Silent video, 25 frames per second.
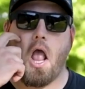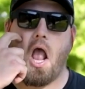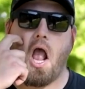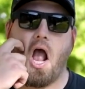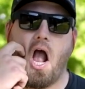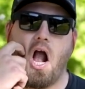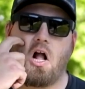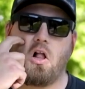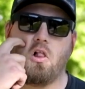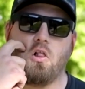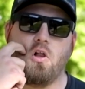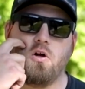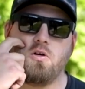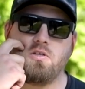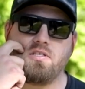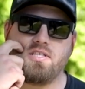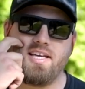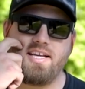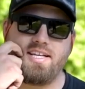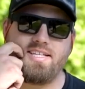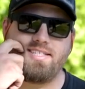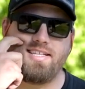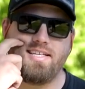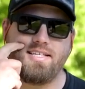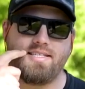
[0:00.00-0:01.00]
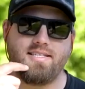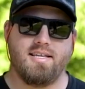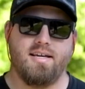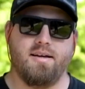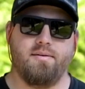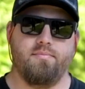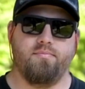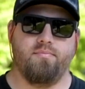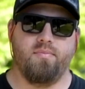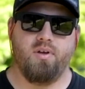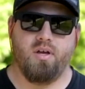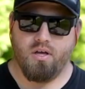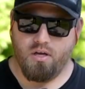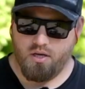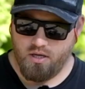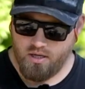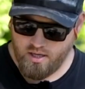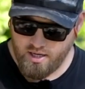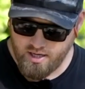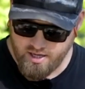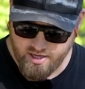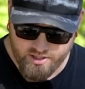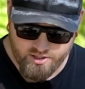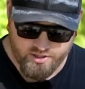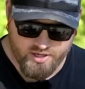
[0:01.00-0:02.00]
a closed link system.
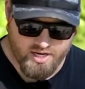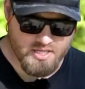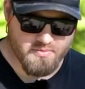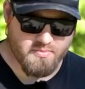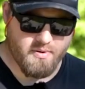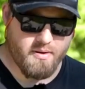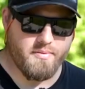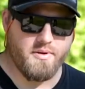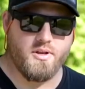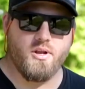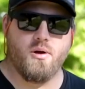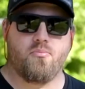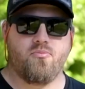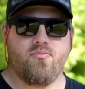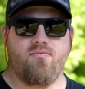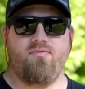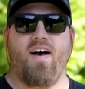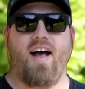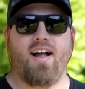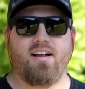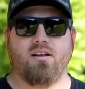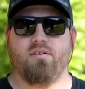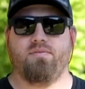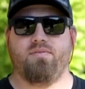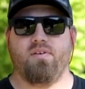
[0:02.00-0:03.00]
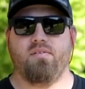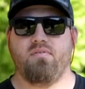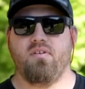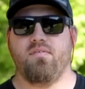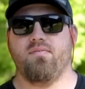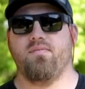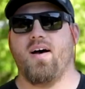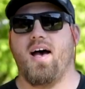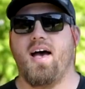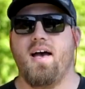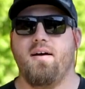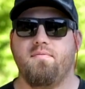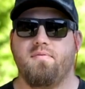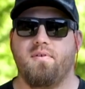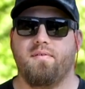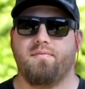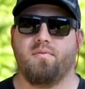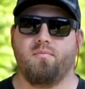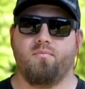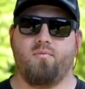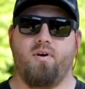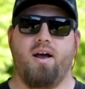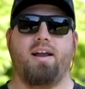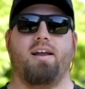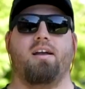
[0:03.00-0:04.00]
You guys probably know Factor 55, they're
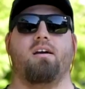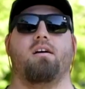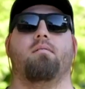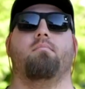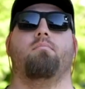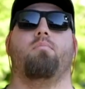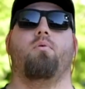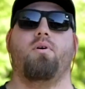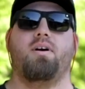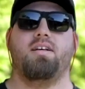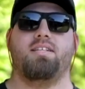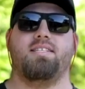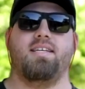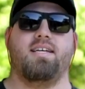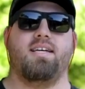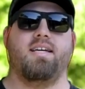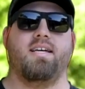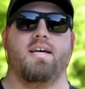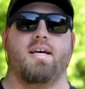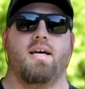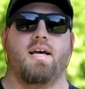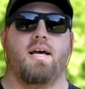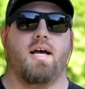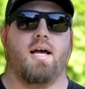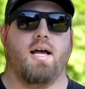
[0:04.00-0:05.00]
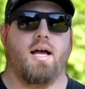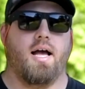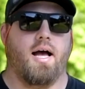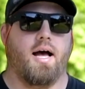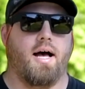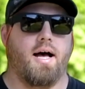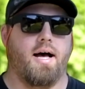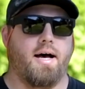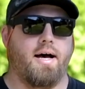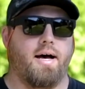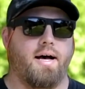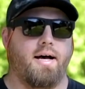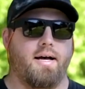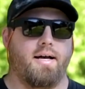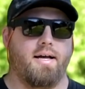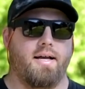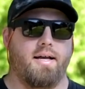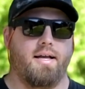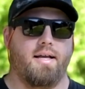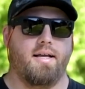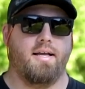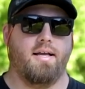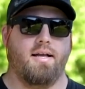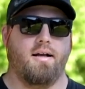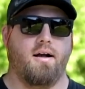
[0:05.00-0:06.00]
from right here in Boise,
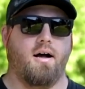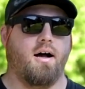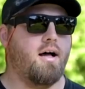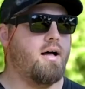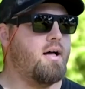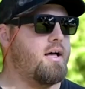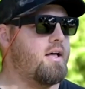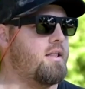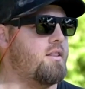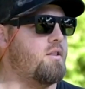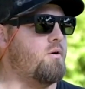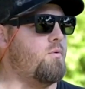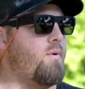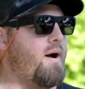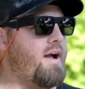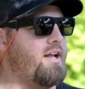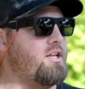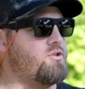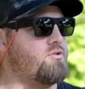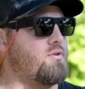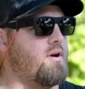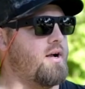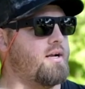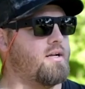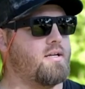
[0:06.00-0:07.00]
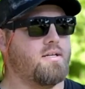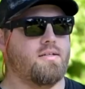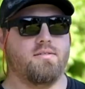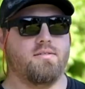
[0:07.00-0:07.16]
on the white truck.